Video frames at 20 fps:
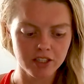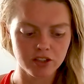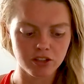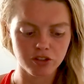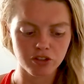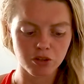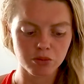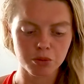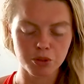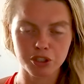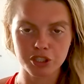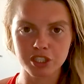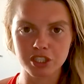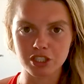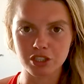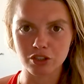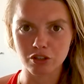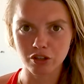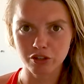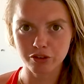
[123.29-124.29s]
The toe box
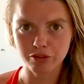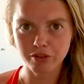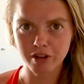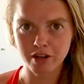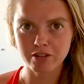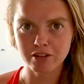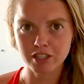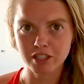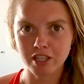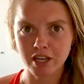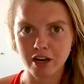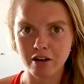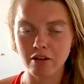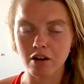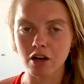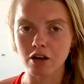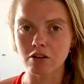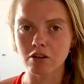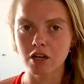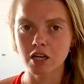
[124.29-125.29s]
is not very
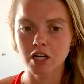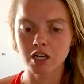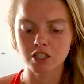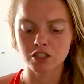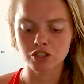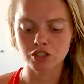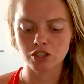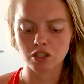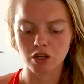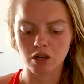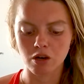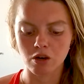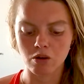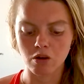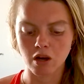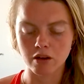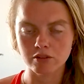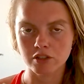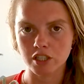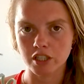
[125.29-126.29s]
narrow,
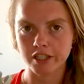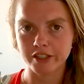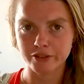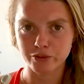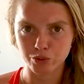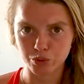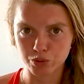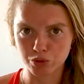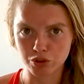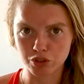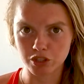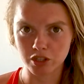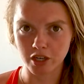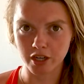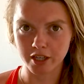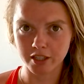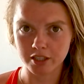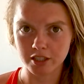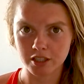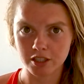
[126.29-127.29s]
so I would say true to
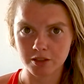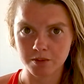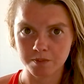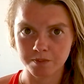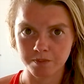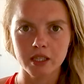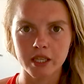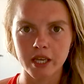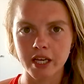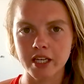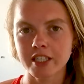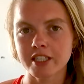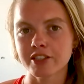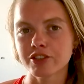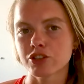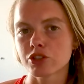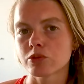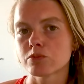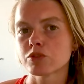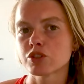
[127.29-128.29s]
size. Then
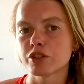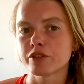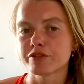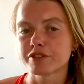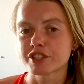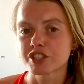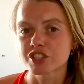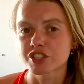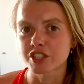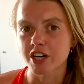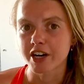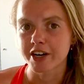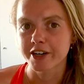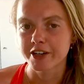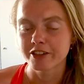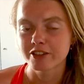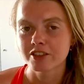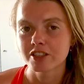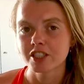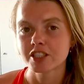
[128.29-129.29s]
in terms of
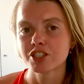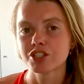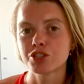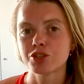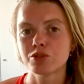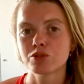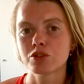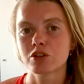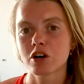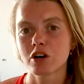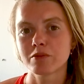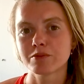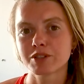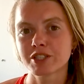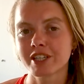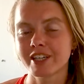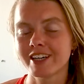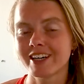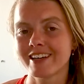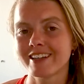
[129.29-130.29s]
style, this shoe
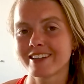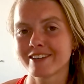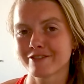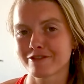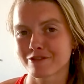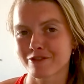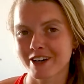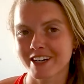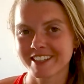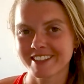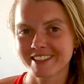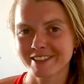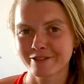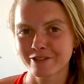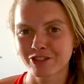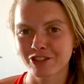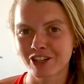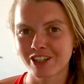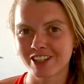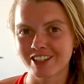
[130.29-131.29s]
comes in a variety
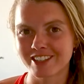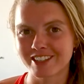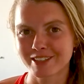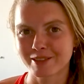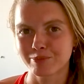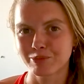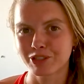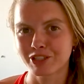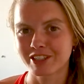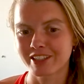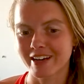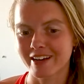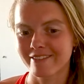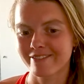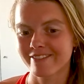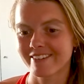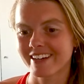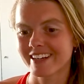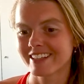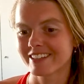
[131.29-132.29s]
of colors, but I
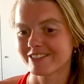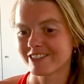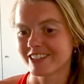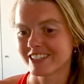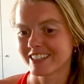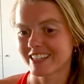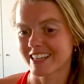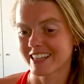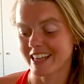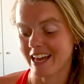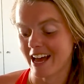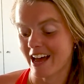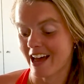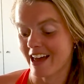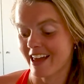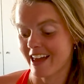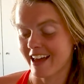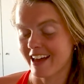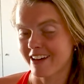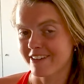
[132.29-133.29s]
think the one that
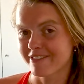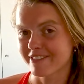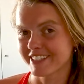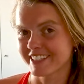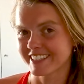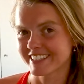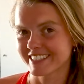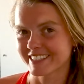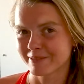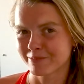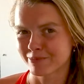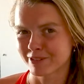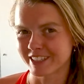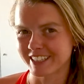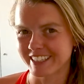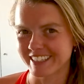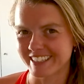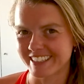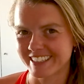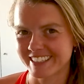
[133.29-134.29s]
I have is the
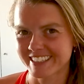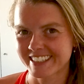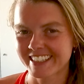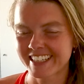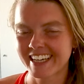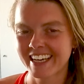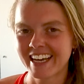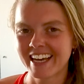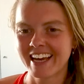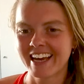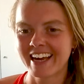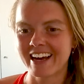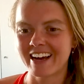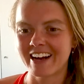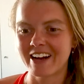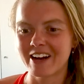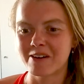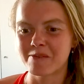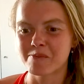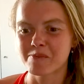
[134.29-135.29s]
prettiest.
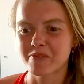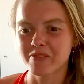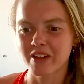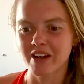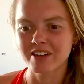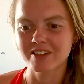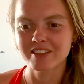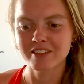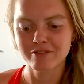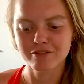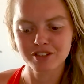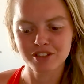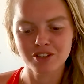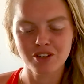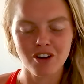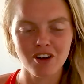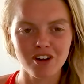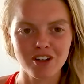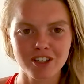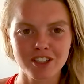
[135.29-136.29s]
There are
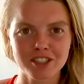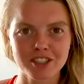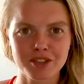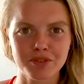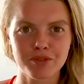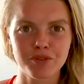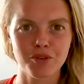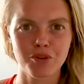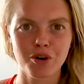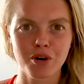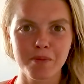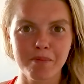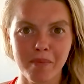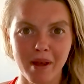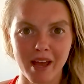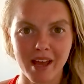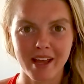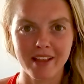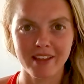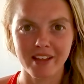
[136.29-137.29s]
different colors for
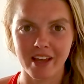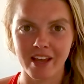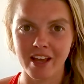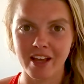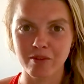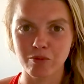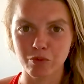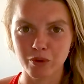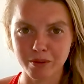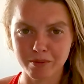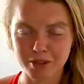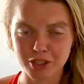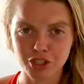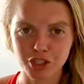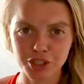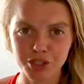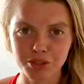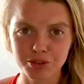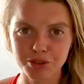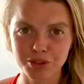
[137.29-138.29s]
men and
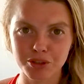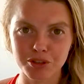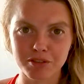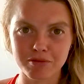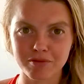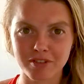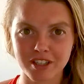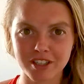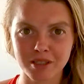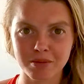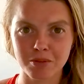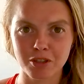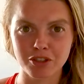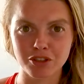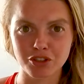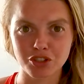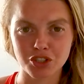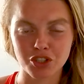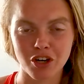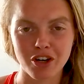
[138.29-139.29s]
women's shoes. You can find them
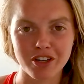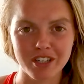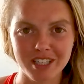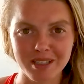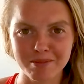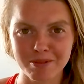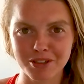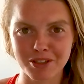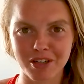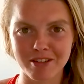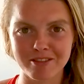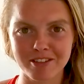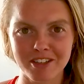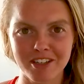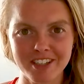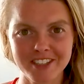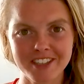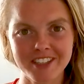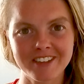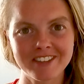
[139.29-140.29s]
all on Saucony, but I
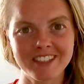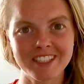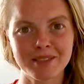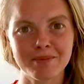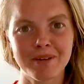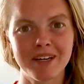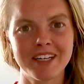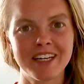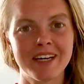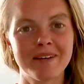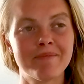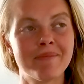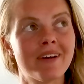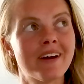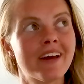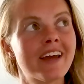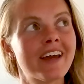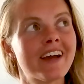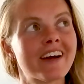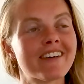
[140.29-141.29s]
will also display them
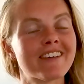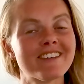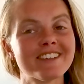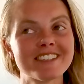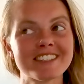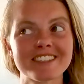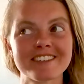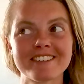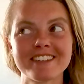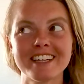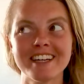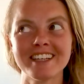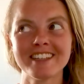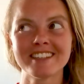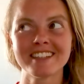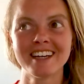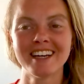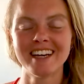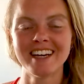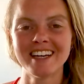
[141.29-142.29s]
here on
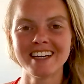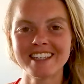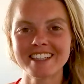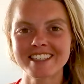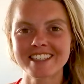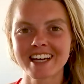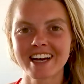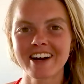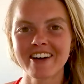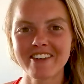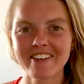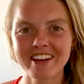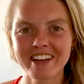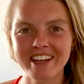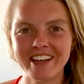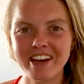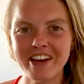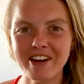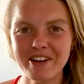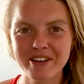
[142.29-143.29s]
screen. So
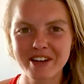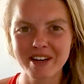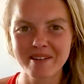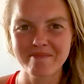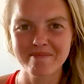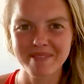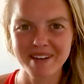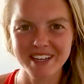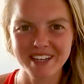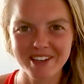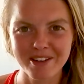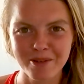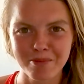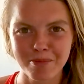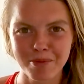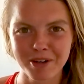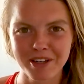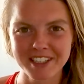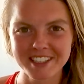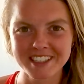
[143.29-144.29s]
you can pick your
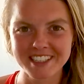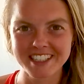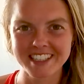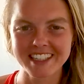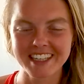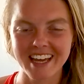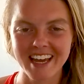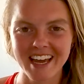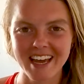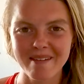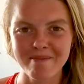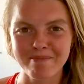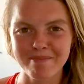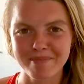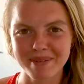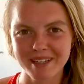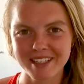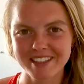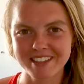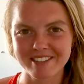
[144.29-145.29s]
poison and
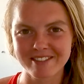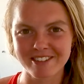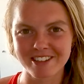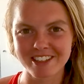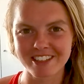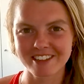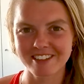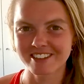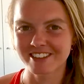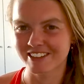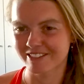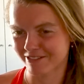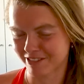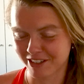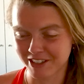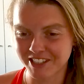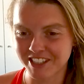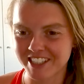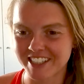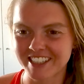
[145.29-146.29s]
pick the
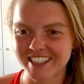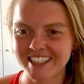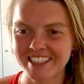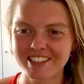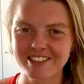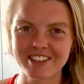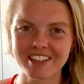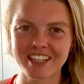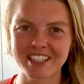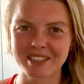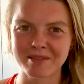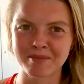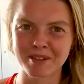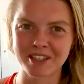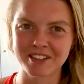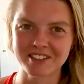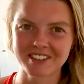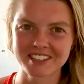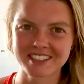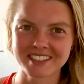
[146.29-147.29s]
version that you like the
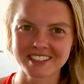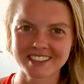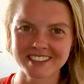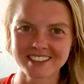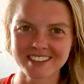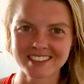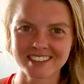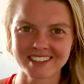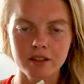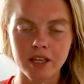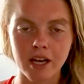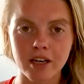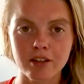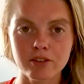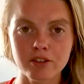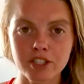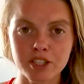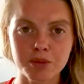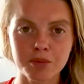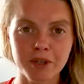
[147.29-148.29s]
most.
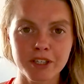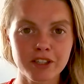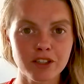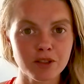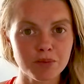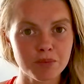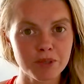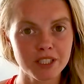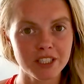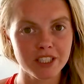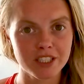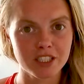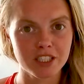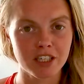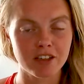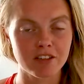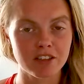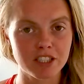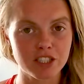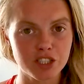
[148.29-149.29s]
Now, this might not be
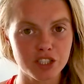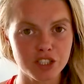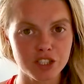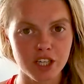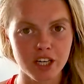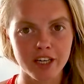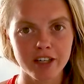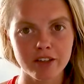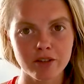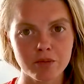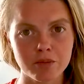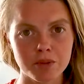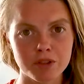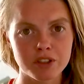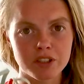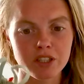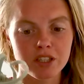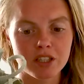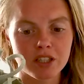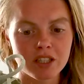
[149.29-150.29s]
necessarily style,
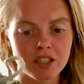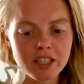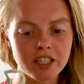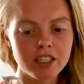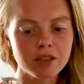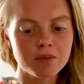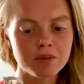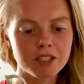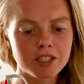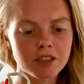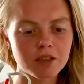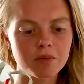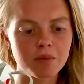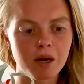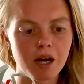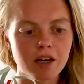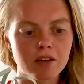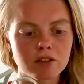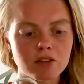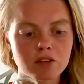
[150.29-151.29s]
but a little bit
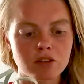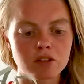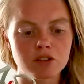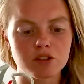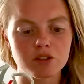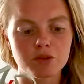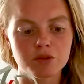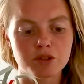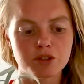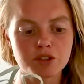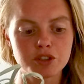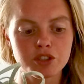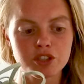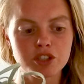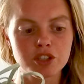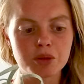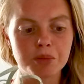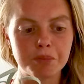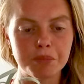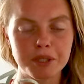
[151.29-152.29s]
about
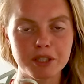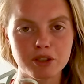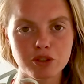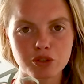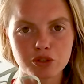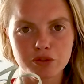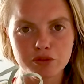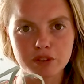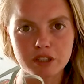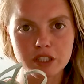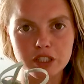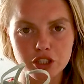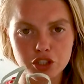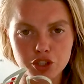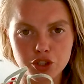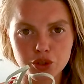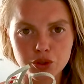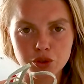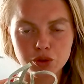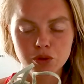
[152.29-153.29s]
just the build of this
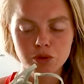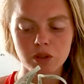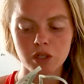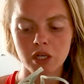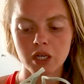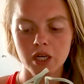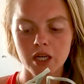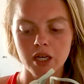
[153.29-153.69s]
shoe.